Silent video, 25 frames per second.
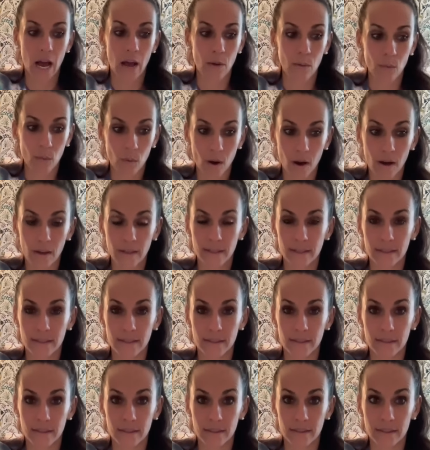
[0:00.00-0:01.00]
I want
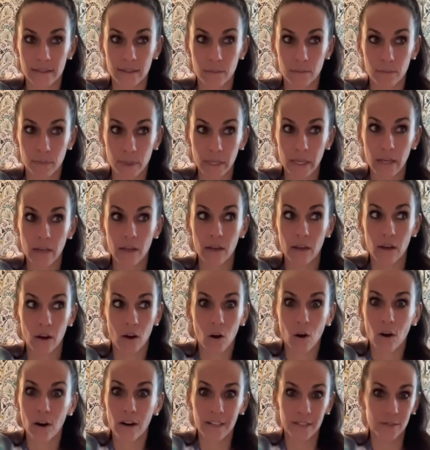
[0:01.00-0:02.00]
to be
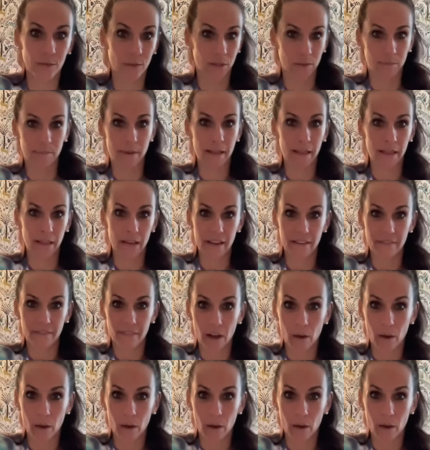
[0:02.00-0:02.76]
on with my life.